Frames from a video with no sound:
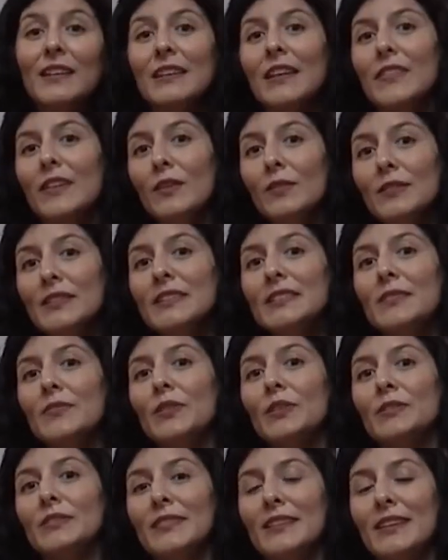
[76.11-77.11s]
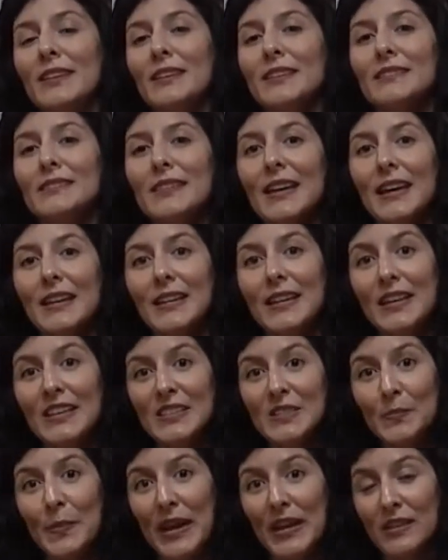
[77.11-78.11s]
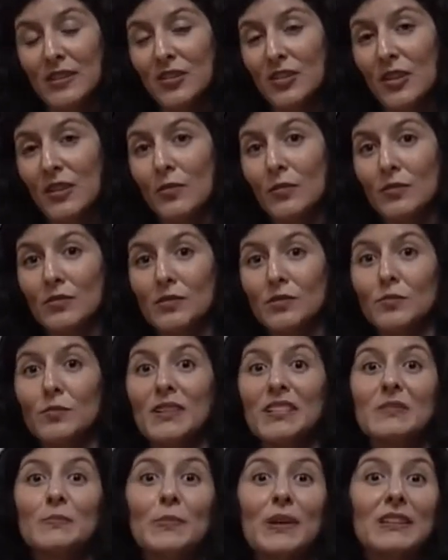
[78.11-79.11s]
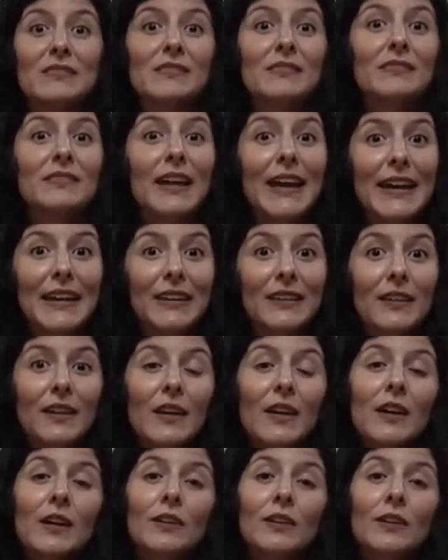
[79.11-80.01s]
Now, the only difficulty is that in Spanish, in order to express like,